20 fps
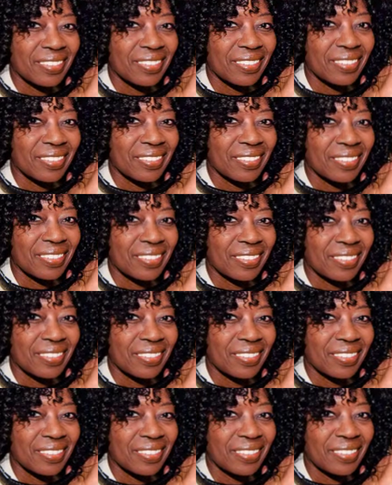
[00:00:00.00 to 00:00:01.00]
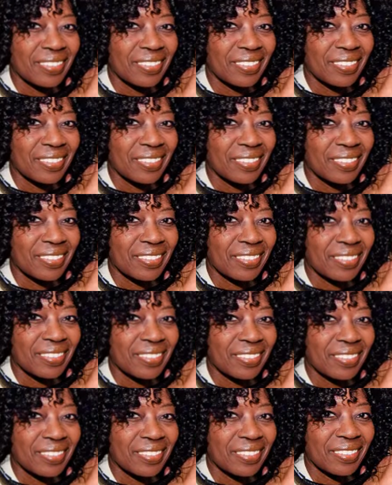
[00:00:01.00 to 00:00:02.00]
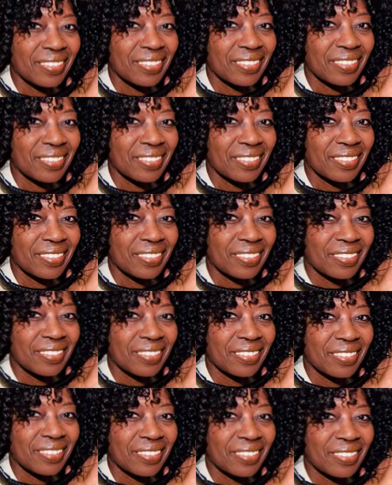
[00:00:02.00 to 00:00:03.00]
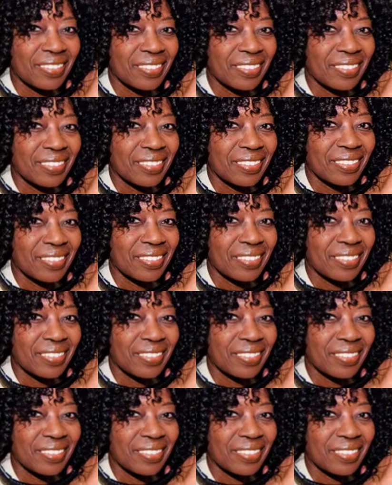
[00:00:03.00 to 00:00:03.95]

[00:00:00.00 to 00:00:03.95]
The person shown says nothing.